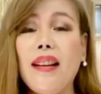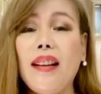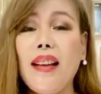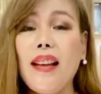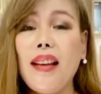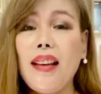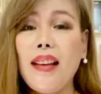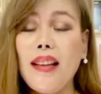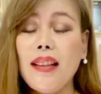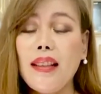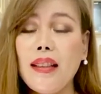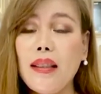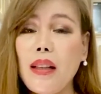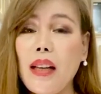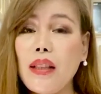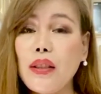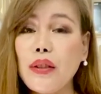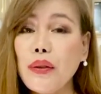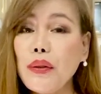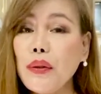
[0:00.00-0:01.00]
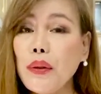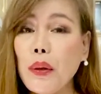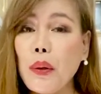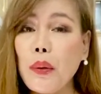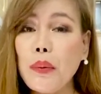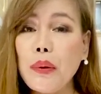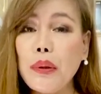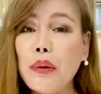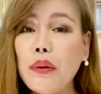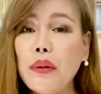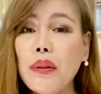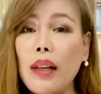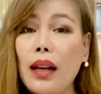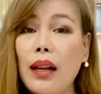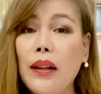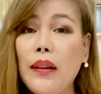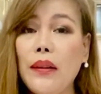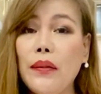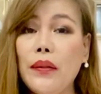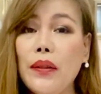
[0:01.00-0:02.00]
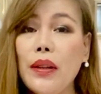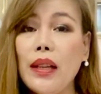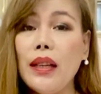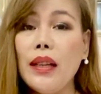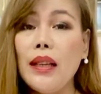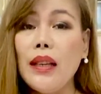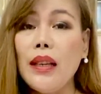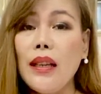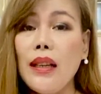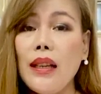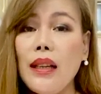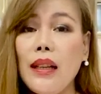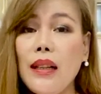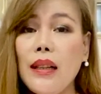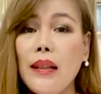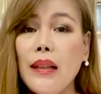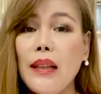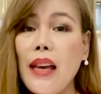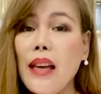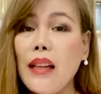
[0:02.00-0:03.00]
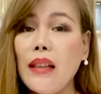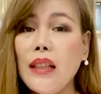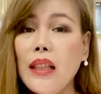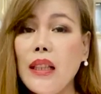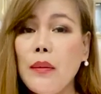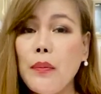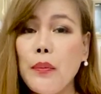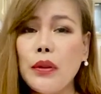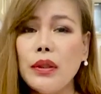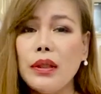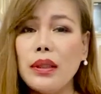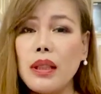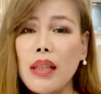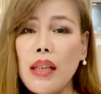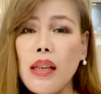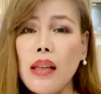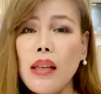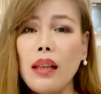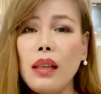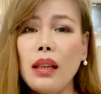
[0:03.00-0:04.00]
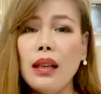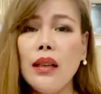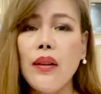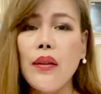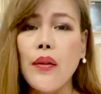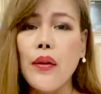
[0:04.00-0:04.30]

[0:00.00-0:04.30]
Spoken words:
and as you know, we don't have any boutique